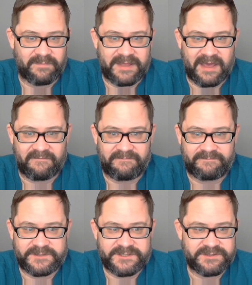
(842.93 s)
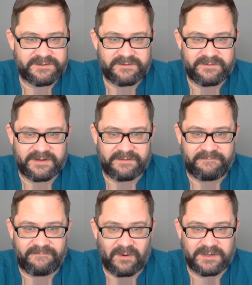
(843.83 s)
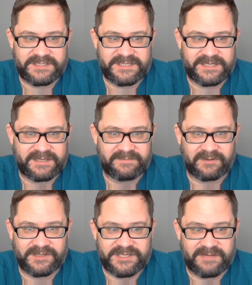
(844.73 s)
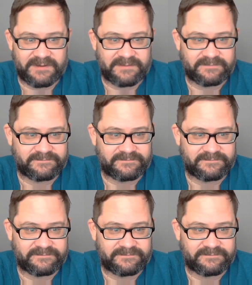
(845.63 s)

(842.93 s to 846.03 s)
But yeah, 2 into 14 plus shipping.